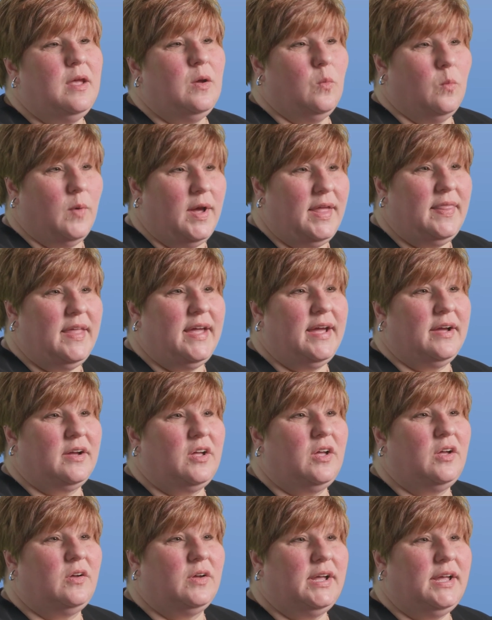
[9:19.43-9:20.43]
When that
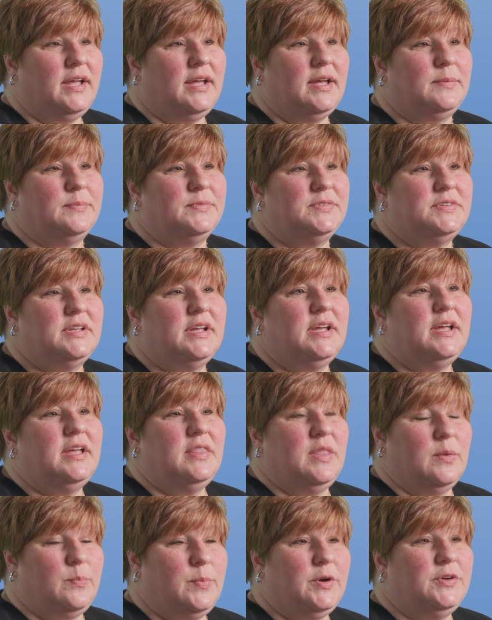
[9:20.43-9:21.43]
call comes,
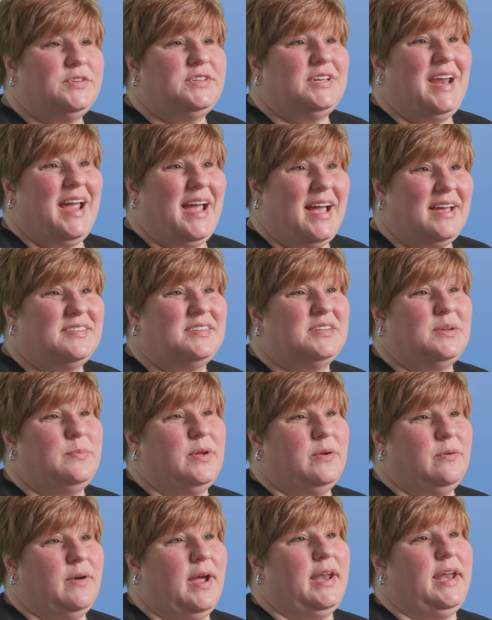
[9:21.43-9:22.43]
the person has to
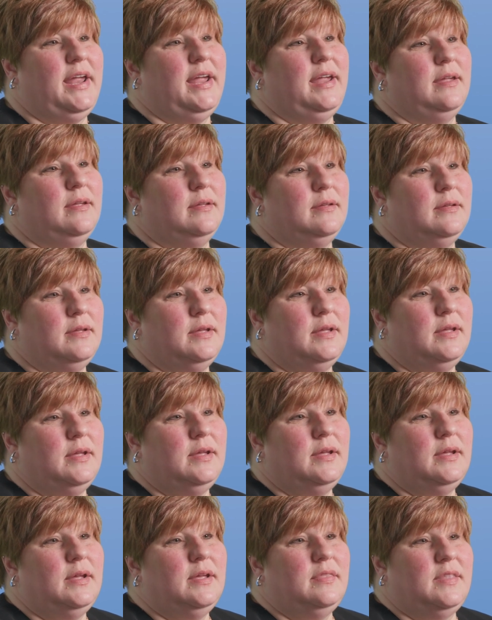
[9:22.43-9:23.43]
be ready.
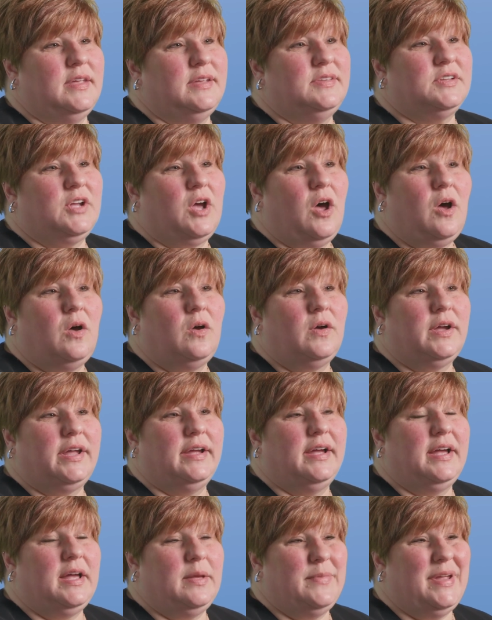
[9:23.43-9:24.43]
This call
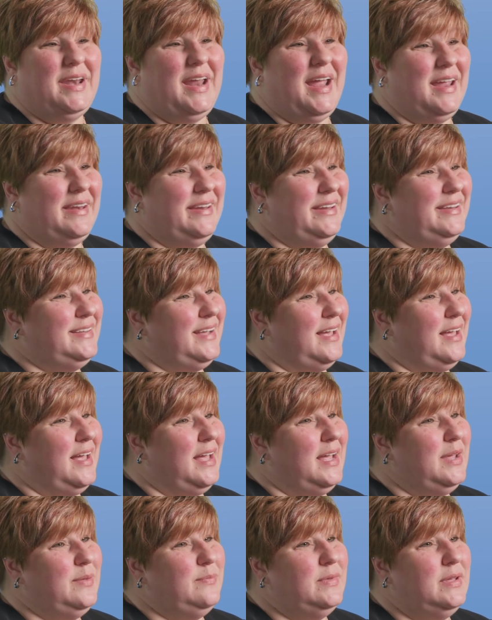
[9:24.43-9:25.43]
can come at any
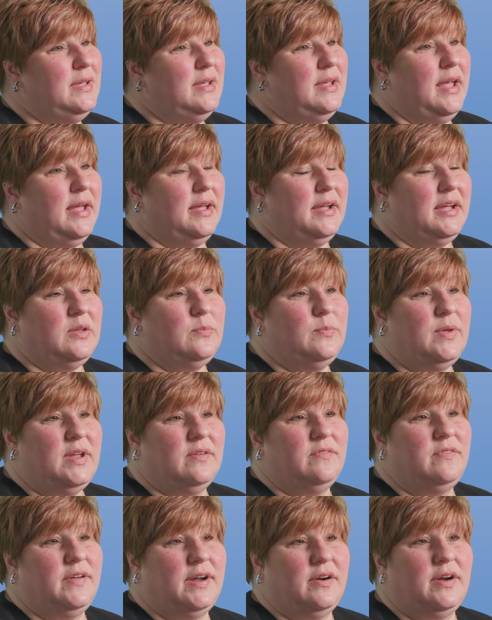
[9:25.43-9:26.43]
time and can be
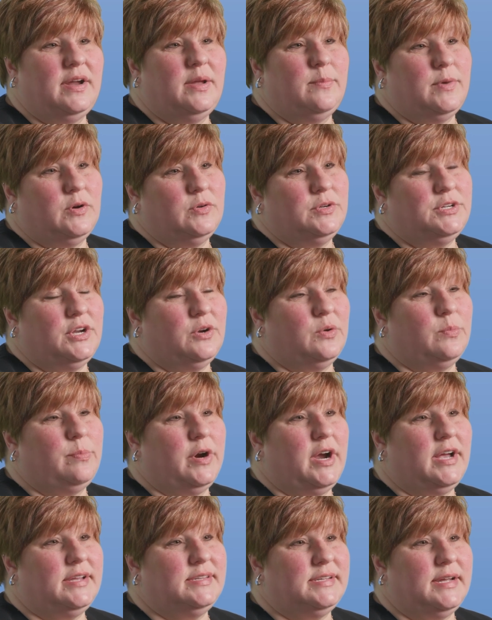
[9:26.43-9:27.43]
a very emotional
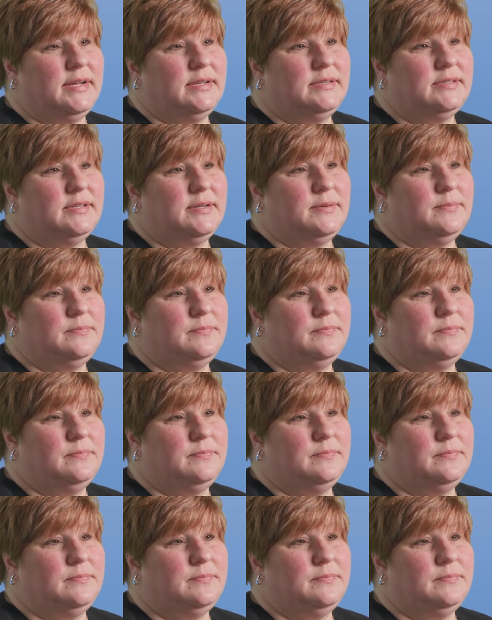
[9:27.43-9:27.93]
process.